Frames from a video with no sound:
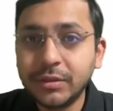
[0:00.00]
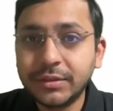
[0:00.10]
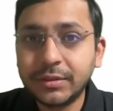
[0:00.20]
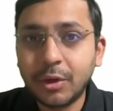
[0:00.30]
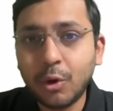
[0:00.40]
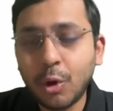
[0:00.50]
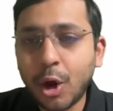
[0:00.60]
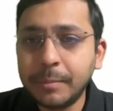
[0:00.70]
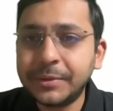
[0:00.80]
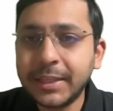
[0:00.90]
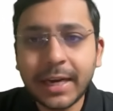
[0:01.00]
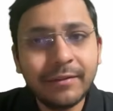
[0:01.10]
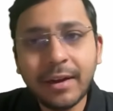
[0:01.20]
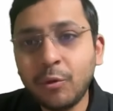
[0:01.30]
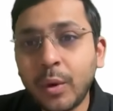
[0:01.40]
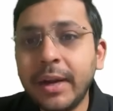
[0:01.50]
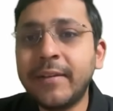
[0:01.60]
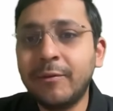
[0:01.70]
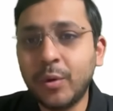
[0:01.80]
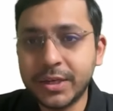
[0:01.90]
Because Obs and Gyne will have
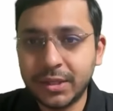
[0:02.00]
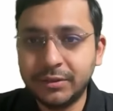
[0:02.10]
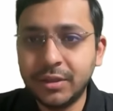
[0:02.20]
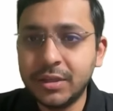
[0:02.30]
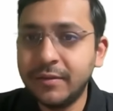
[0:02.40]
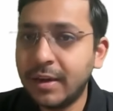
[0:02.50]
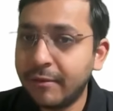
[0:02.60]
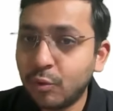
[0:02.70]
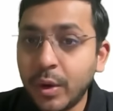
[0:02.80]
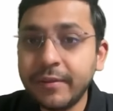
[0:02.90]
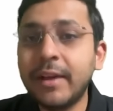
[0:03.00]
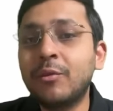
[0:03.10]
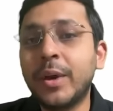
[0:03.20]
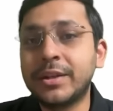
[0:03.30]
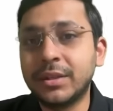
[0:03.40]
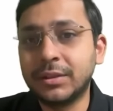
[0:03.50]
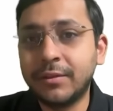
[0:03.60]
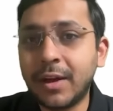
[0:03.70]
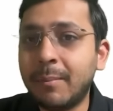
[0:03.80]
25 questions. Surgery will have 25 questions.